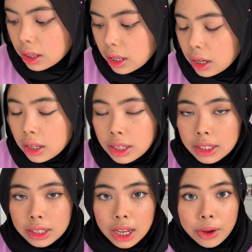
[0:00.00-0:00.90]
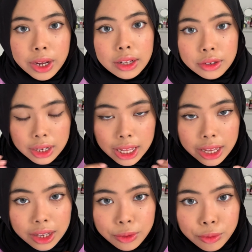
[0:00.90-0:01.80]
Now this is how I look
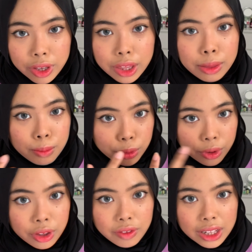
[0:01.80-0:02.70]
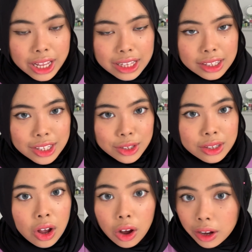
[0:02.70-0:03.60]
like with both of the lenses
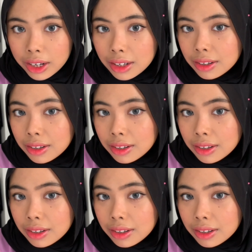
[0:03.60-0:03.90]
on.